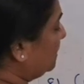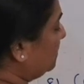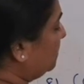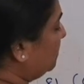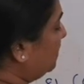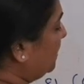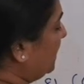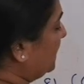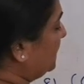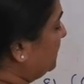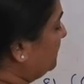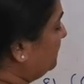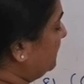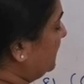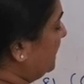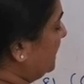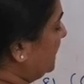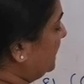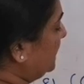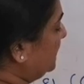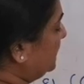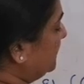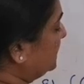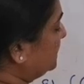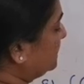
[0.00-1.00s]
1
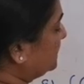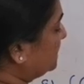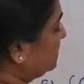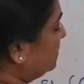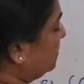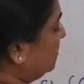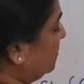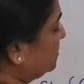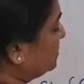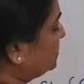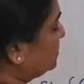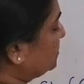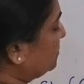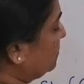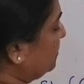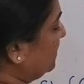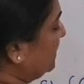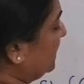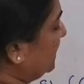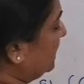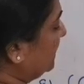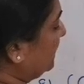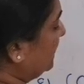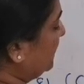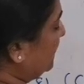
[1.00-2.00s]
minus cos
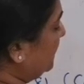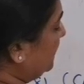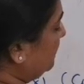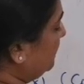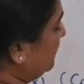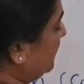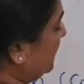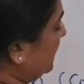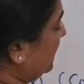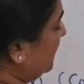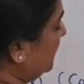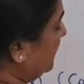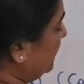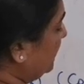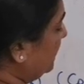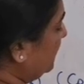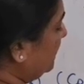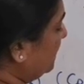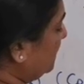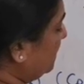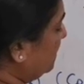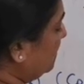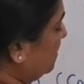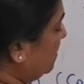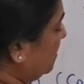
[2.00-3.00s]
square A by
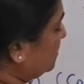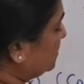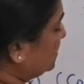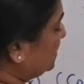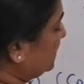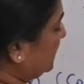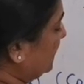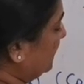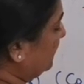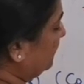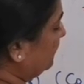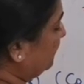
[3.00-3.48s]
cos A,